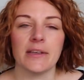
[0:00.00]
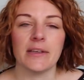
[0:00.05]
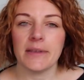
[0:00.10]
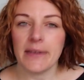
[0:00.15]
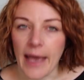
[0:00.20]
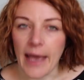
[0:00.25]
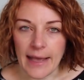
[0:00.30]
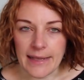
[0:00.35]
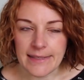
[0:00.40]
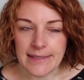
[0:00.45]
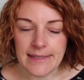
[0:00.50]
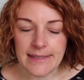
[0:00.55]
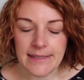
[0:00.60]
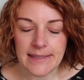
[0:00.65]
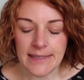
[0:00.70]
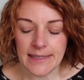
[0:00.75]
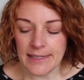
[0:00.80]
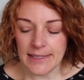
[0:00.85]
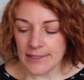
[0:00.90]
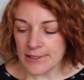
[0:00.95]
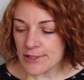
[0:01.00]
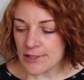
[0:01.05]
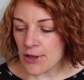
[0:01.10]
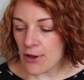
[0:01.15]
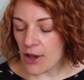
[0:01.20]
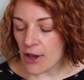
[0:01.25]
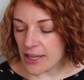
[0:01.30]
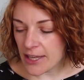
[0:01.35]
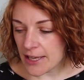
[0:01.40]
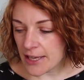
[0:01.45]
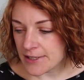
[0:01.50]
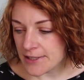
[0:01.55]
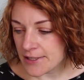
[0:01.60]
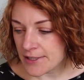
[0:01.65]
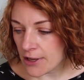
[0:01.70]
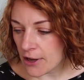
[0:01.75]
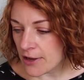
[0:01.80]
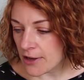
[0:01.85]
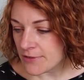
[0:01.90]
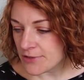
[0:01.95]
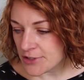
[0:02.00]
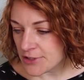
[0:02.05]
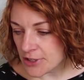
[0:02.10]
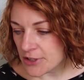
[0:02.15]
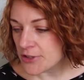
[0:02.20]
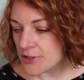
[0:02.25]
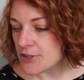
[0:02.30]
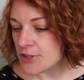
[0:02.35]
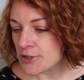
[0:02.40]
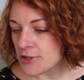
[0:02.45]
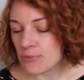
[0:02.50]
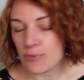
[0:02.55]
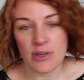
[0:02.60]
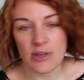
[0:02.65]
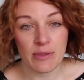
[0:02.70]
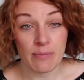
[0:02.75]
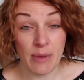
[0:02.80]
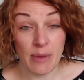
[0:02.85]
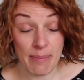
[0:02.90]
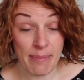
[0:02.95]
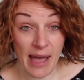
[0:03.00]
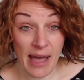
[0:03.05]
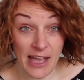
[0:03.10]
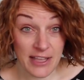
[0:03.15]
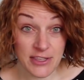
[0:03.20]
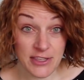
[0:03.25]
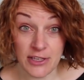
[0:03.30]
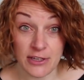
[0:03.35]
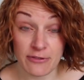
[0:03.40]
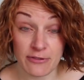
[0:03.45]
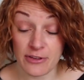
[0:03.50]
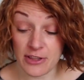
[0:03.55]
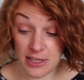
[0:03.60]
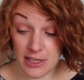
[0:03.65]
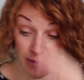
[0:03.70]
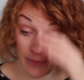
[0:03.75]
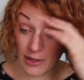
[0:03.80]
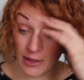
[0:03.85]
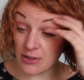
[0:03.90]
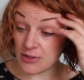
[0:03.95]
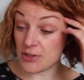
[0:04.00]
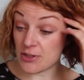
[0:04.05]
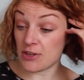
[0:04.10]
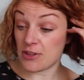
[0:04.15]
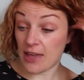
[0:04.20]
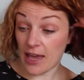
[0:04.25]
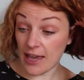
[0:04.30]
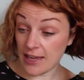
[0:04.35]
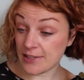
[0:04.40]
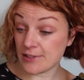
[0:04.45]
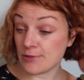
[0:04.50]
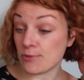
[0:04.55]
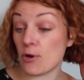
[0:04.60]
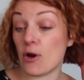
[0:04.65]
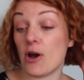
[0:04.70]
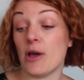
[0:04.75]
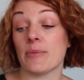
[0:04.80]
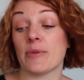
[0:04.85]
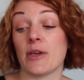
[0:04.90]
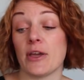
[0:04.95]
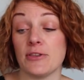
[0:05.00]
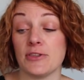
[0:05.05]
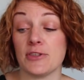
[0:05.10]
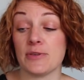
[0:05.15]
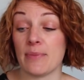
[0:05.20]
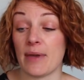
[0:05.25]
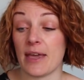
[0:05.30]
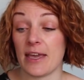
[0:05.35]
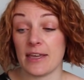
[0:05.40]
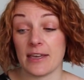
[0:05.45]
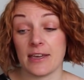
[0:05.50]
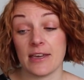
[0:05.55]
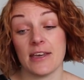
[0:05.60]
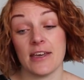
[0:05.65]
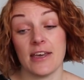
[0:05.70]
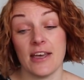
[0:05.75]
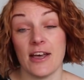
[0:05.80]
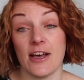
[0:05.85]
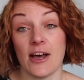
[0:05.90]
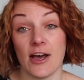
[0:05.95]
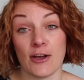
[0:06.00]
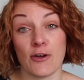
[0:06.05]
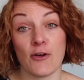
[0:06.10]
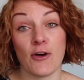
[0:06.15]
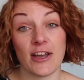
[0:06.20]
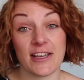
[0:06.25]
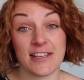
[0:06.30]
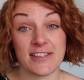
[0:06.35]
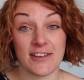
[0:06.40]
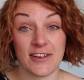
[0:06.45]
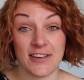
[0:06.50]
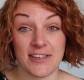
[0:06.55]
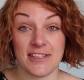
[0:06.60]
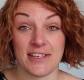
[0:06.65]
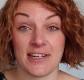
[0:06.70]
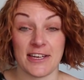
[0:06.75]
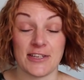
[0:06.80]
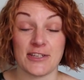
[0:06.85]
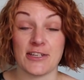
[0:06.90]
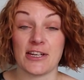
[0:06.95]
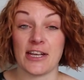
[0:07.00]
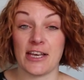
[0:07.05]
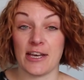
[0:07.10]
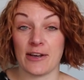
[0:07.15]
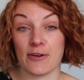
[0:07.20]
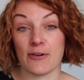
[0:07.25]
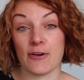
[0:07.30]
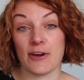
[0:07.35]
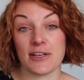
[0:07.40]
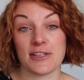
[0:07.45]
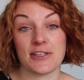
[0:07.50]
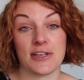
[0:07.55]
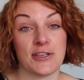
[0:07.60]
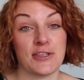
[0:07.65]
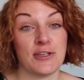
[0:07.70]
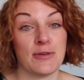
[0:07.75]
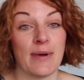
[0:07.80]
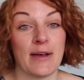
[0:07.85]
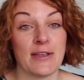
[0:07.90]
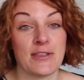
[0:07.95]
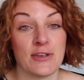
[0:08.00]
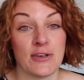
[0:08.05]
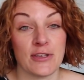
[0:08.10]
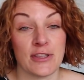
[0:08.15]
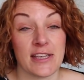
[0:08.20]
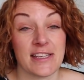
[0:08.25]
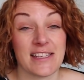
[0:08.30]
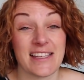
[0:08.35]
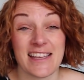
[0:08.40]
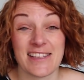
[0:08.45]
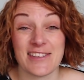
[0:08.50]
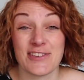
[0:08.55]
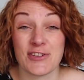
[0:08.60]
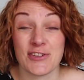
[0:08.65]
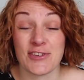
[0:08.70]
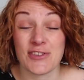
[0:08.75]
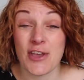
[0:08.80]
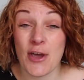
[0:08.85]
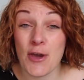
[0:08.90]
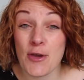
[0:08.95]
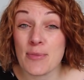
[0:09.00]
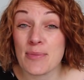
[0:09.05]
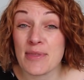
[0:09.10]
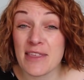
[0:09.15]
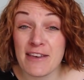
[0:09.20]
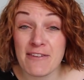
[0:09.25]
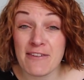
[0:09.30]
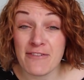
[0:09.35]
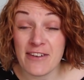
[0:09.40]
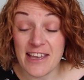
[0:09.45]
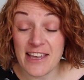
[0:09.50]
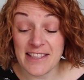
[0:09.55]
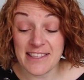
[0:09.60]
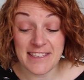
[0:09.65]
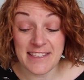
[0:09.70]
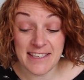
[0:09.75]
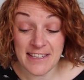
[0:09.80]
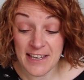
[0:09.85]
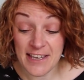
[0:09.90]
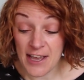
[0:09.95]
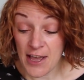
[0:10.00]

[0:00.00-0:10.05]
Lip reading: Yes. So I guess I've started with my pattern for this month. So that is what I'm going to make. I'm quite excited actually. I'm quite excited about doing this. Let's just hope they fit.